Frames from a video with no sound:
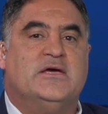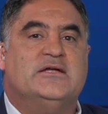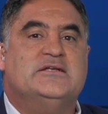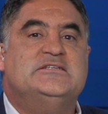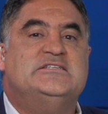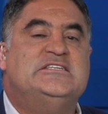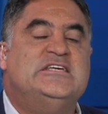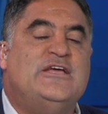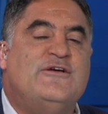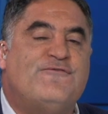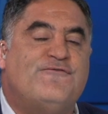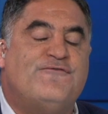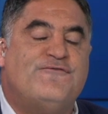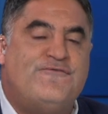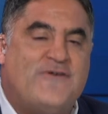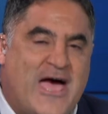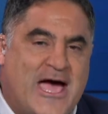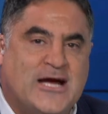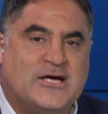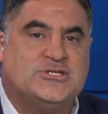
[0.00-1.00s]
de
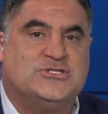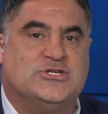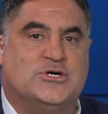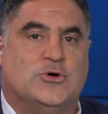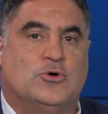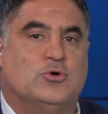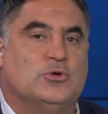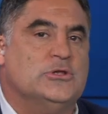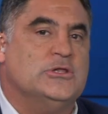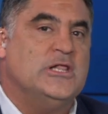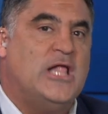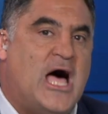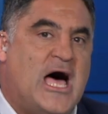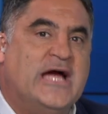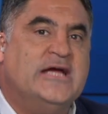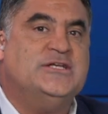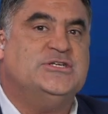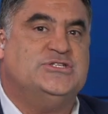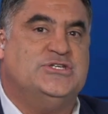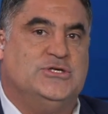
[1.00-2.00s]
facto
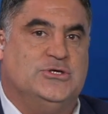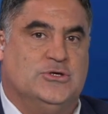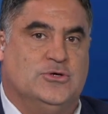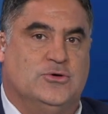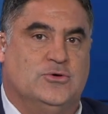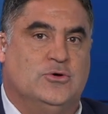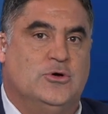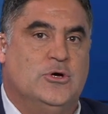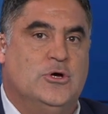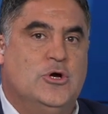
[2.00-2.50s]
lie to you